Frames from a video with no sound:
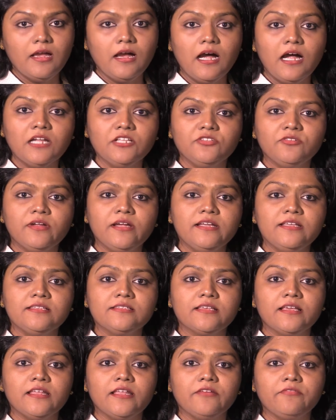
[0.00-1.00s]
Arthritis
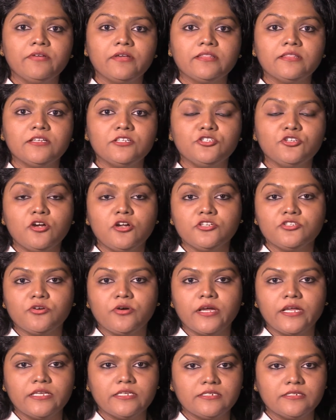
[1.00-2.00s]
can affect the jaw
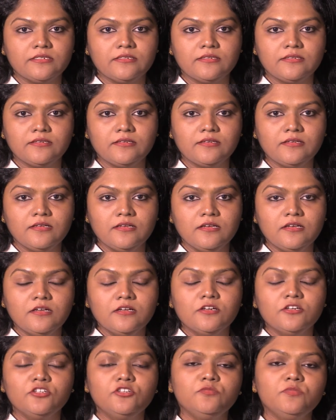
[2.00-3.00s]
joint.
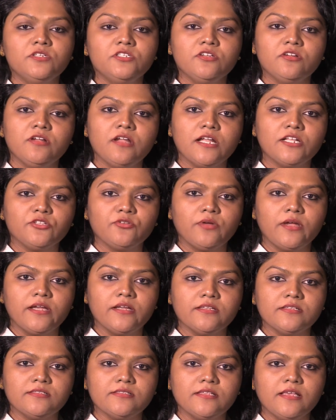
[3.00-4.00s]
Rheumatoid
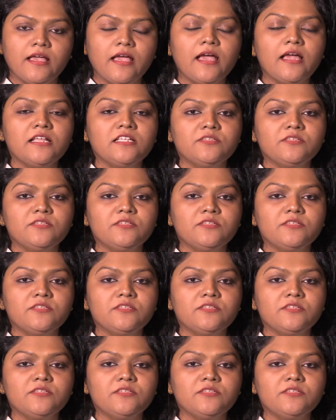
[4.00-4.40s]
arthritis and